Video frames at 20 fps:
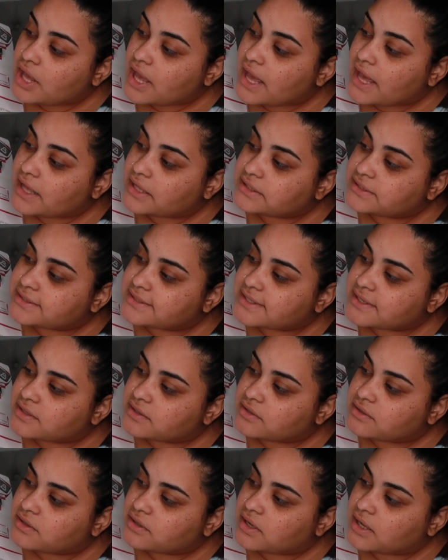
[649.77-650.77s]
and
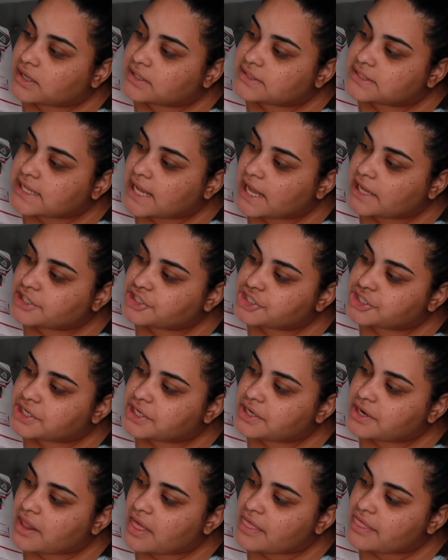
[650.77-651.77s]

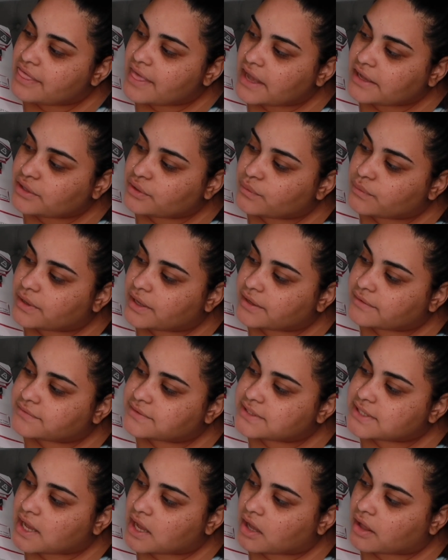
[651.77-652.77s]
attention that you
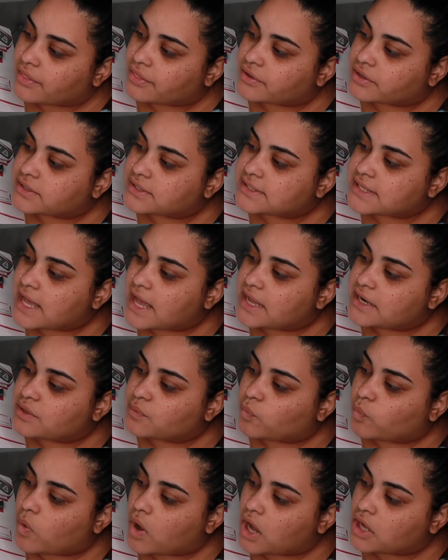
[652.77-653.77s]
give to others,
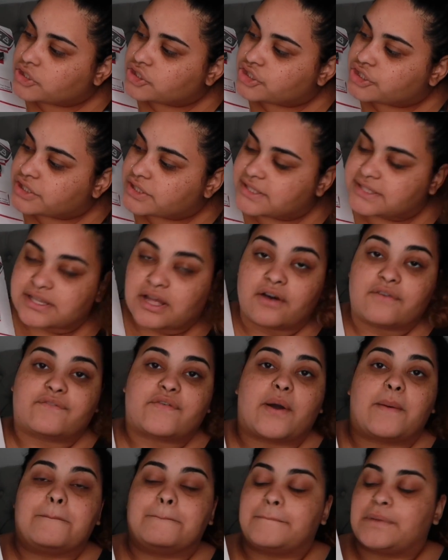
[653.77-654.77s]
and watch
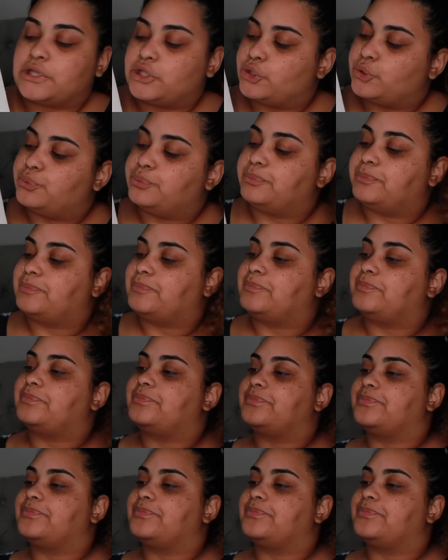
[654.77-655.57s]
yourself bloom.